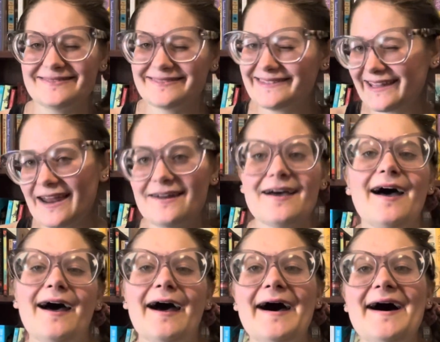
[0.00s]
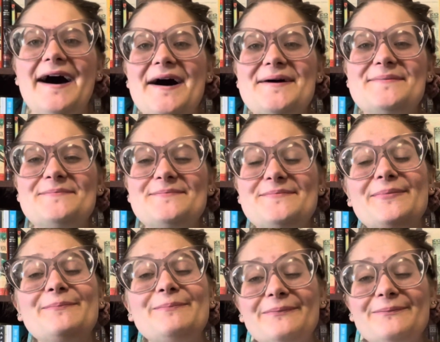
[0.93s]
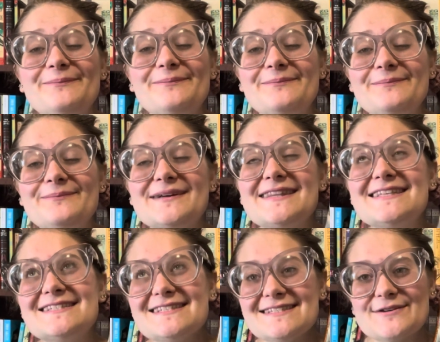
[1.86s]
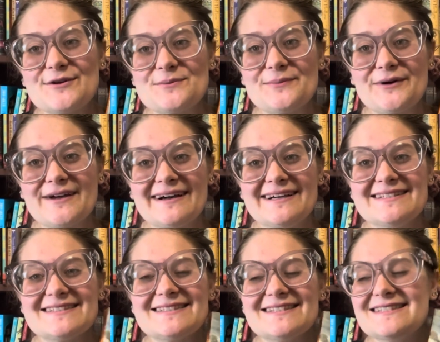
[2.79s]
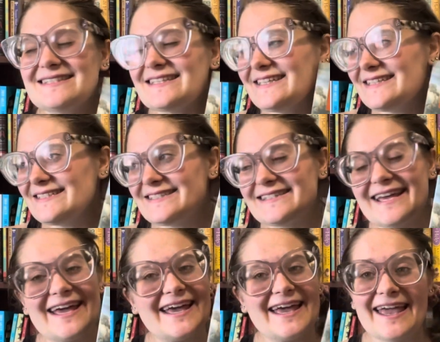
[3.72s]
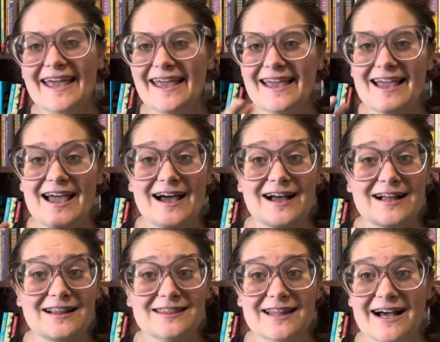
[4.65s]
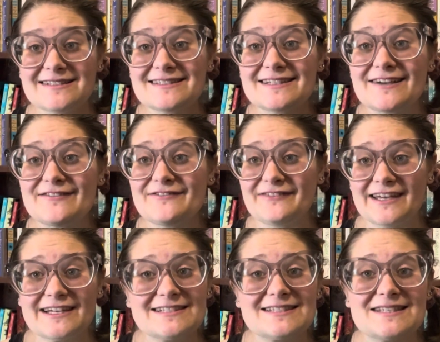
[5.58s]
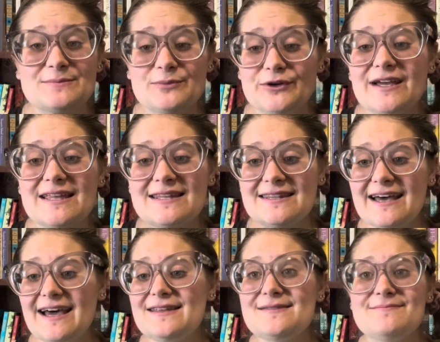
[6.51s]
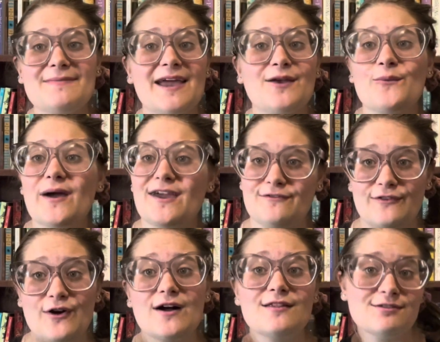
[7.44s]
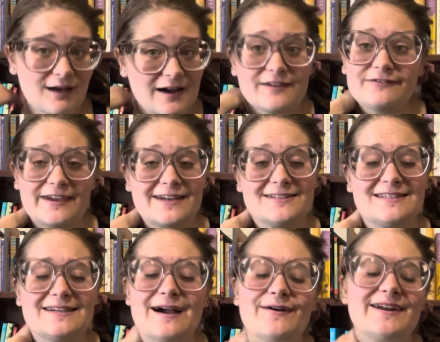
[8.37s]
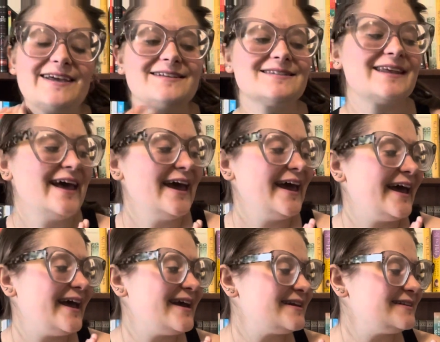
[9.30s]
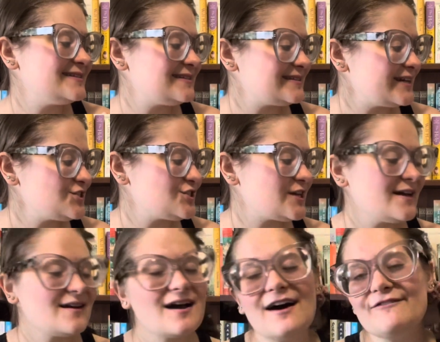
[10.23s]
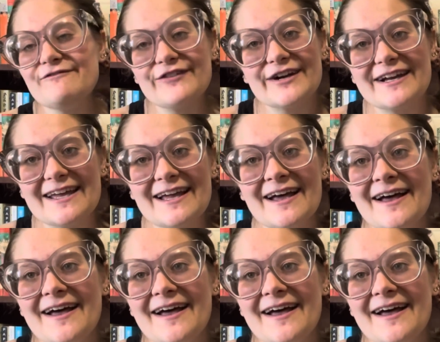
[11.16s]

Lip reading: kind of. But this is a good book, guys. This is a classic fantasy book that made way for a lot of fantasy nowadays. And it's such a comforting,